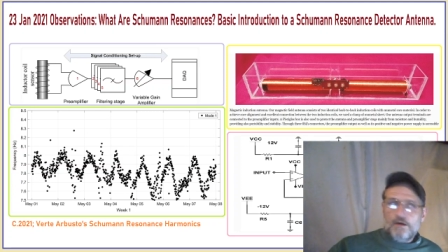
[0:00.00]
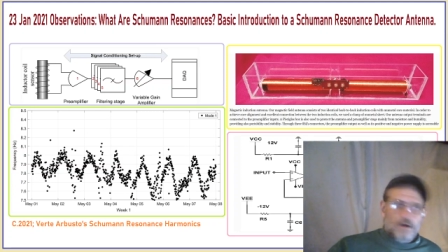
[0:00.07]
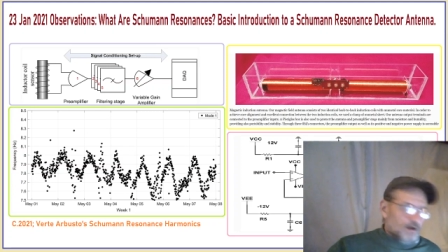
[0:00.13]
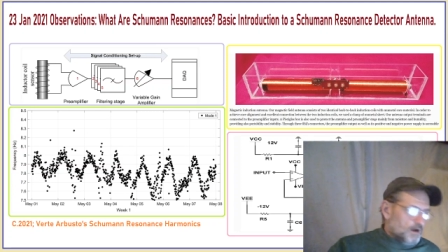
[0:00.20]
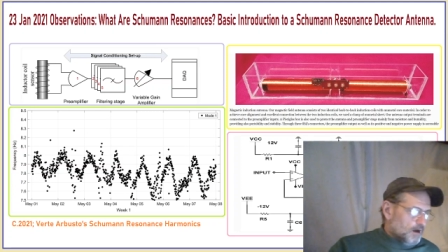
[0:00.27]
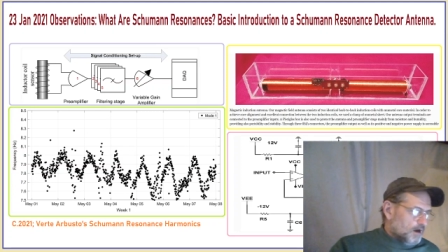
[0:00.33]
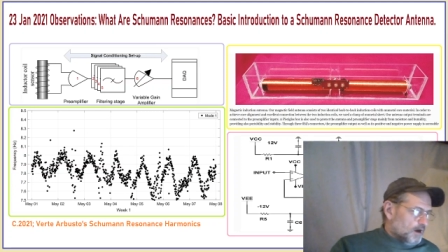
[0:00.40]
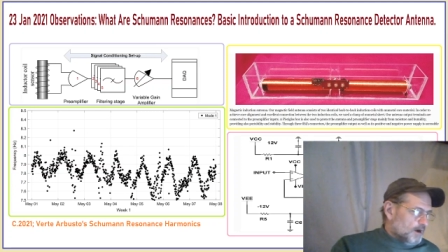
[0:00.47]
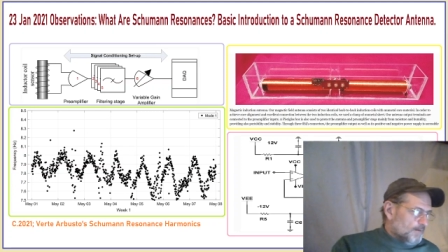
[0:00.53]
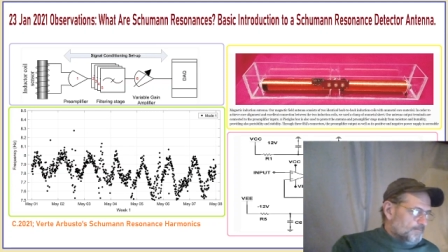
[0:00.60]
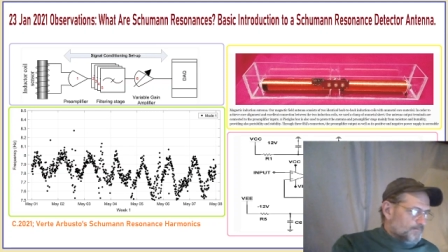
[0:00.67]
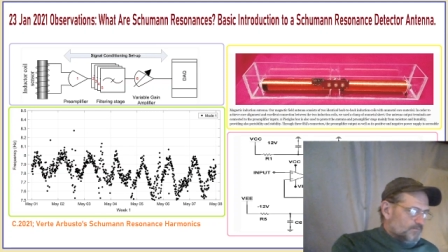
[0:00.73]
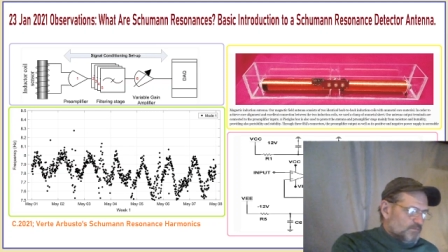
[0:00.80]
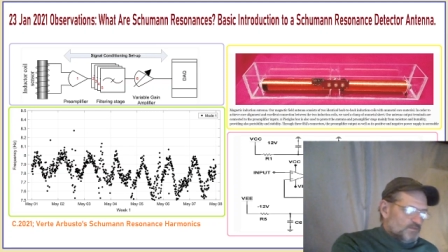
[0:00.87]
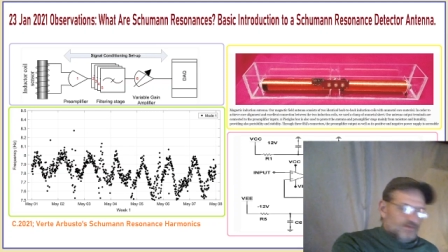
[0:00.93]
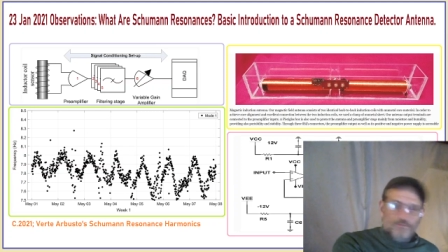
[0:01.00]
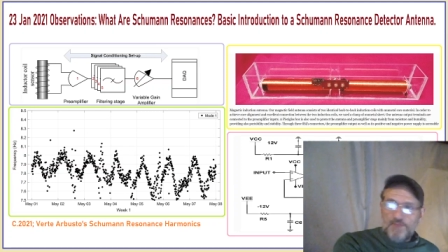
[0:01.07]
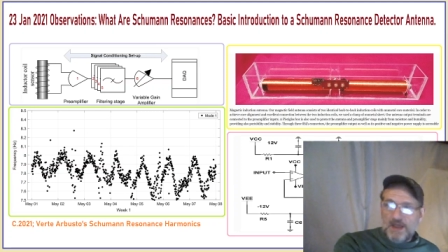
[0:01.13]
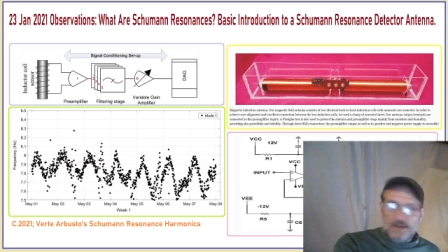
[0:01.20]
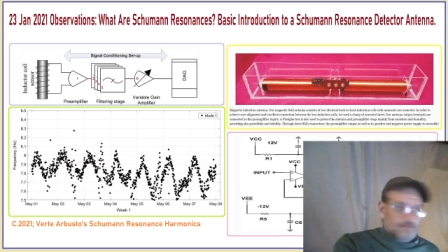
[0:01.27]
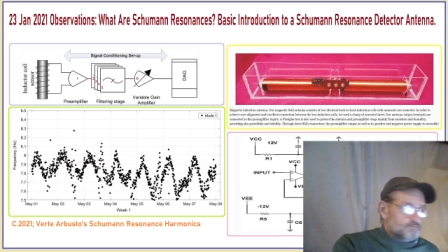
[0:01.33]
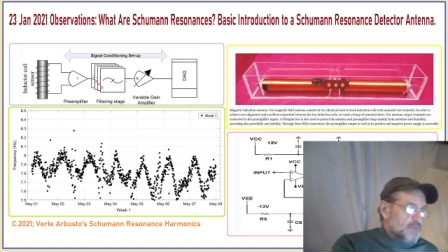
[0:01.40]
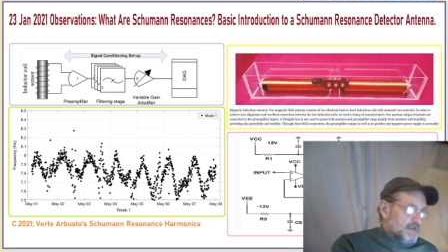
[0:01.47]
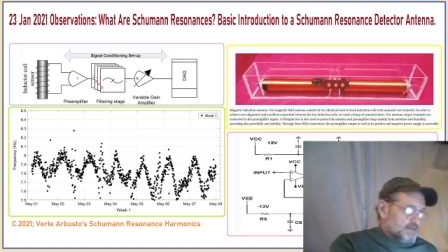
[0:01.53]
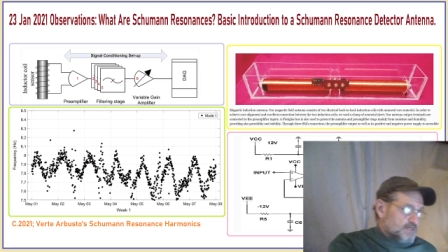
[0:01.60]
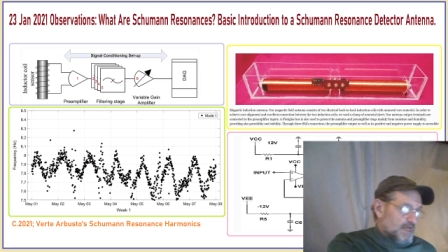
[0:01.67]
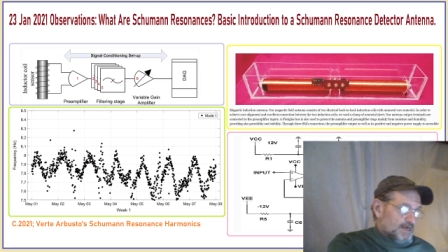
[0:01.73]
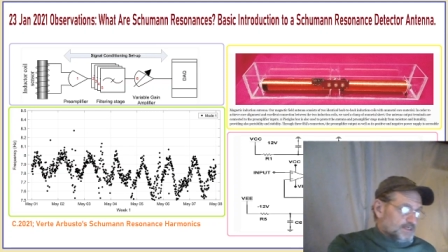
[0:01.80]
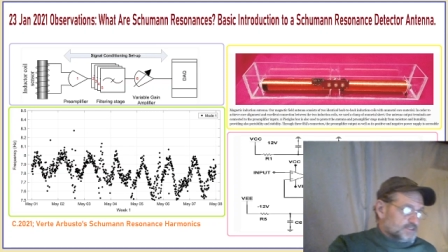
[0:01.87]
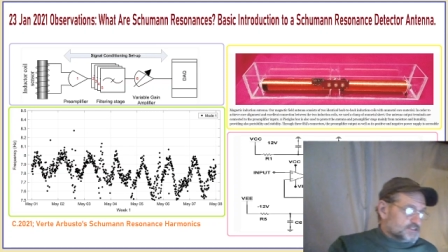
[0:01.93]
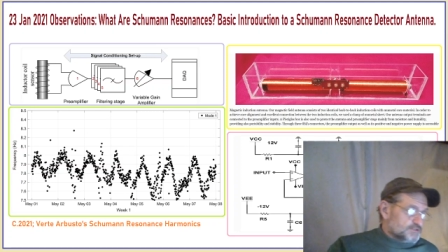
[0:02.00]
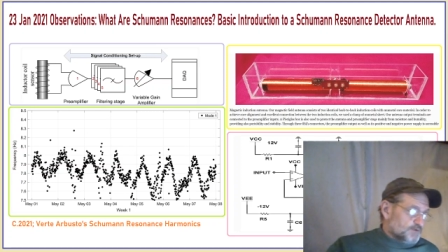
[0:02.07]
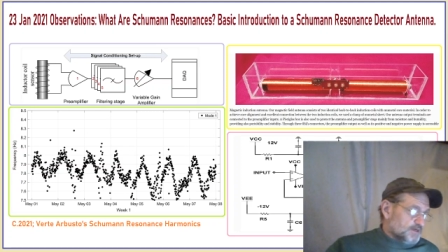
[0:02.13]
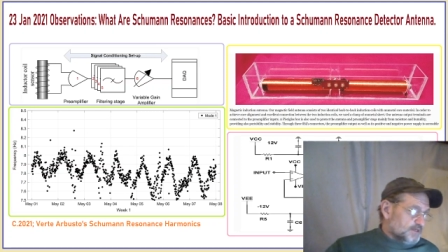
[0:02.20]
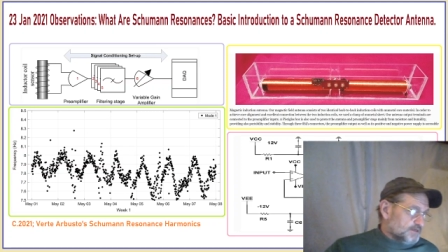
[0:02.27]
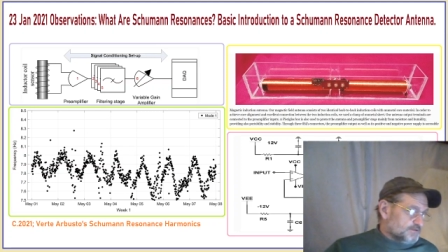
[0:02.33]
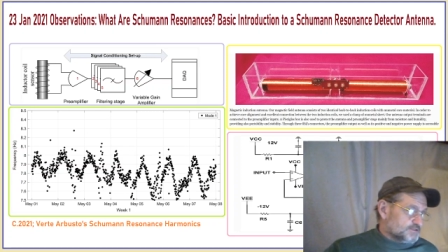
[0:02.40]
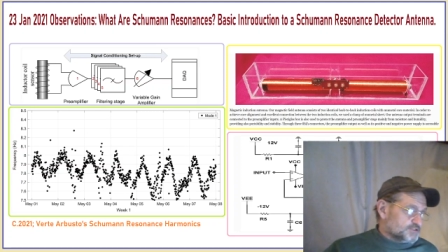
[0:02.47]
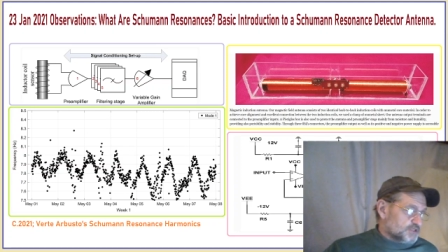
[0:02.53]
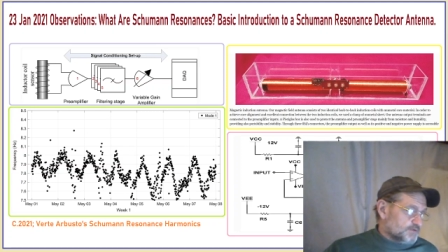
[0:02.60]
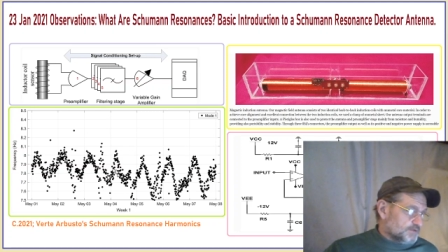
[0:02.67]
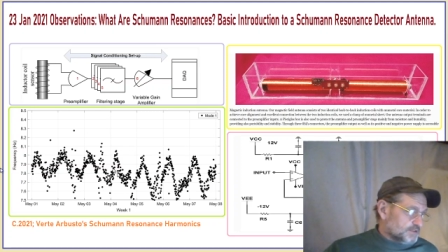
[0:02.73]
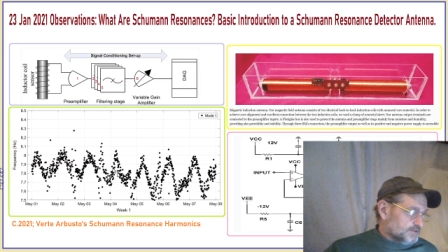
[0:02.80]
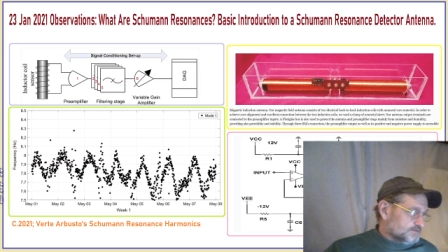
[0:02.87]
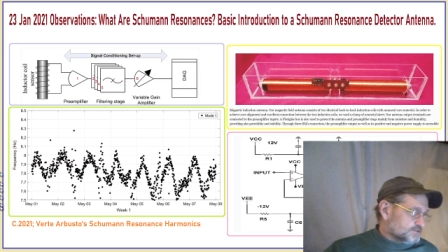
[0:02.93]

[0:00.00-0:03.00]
um, the mag magnetics right here. They're showing you.